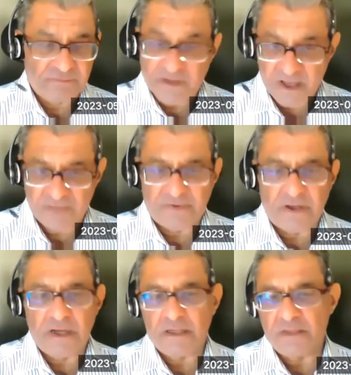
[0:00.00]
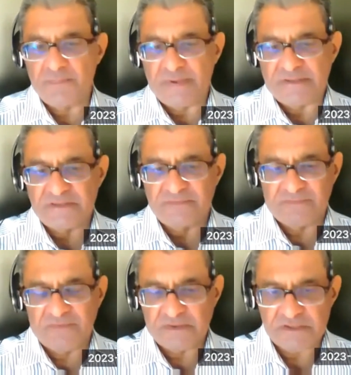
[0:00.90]
recover our competitive
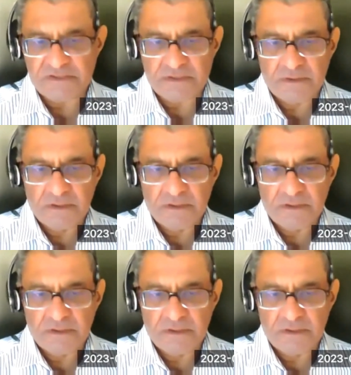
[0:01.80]
advantage.